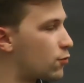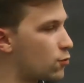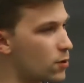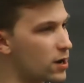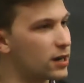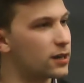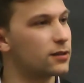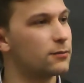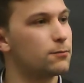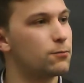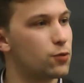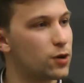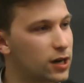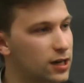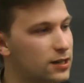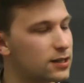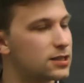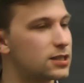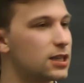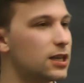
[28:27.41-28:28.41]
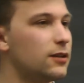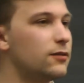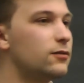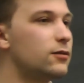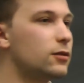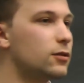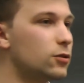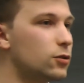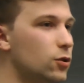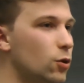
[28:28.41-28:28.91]

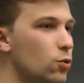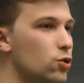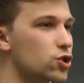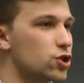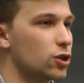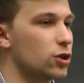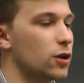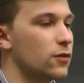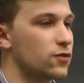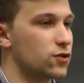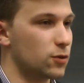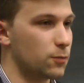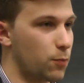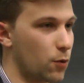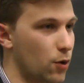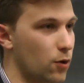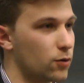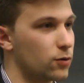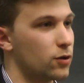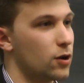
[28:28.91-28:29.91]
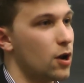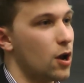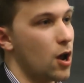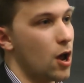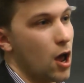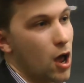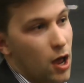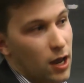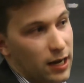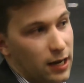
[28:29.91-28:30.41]
Preconceived notion of support
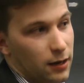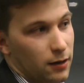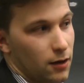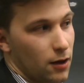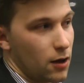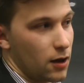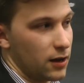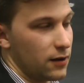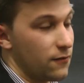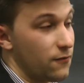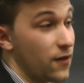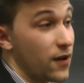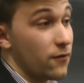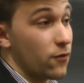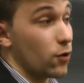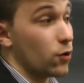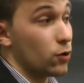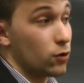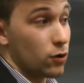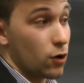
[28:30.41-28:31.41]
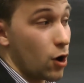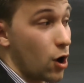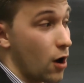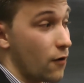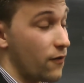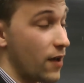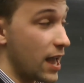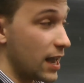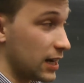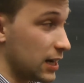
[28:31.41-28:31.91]
in favor
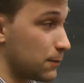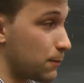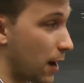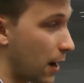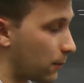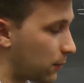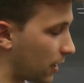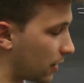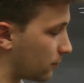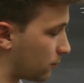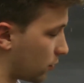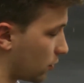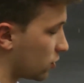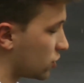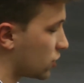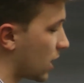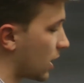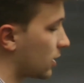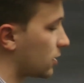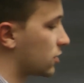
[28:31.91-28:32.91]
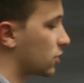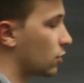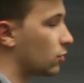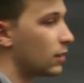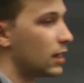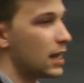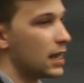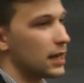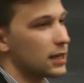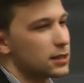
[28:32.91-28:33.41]
of any pipeline project. So
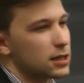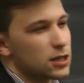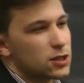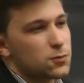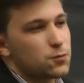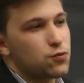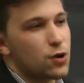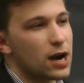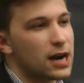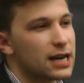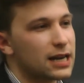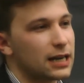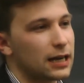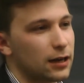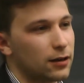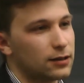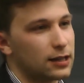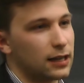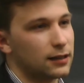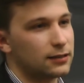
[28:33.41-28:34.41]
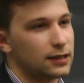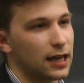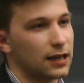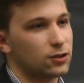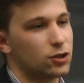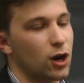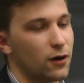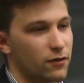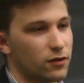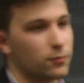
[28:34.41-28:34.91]
it's pretty clear that
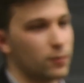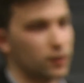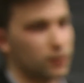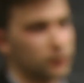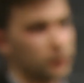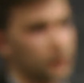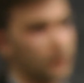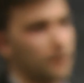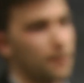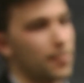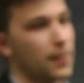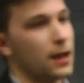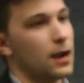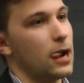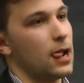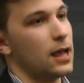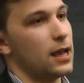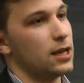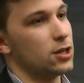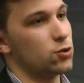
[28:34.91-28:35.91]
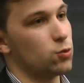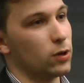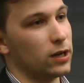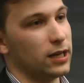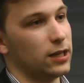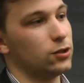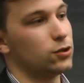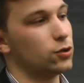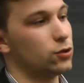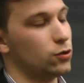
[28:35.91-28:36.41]
that government is
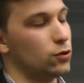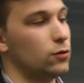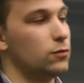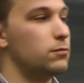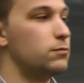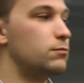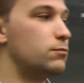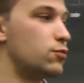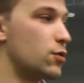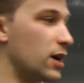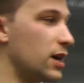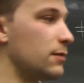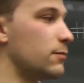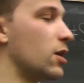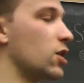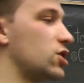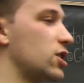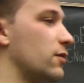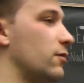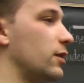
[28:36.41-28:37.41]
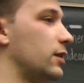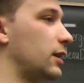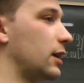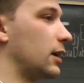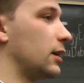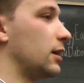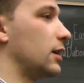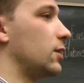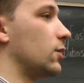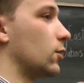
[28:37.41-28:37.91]
willing to do pretty much
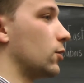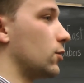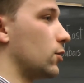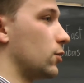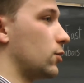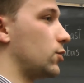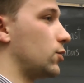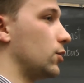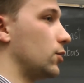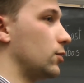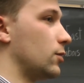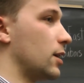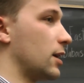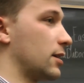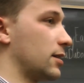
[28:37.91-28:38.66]
everything in order to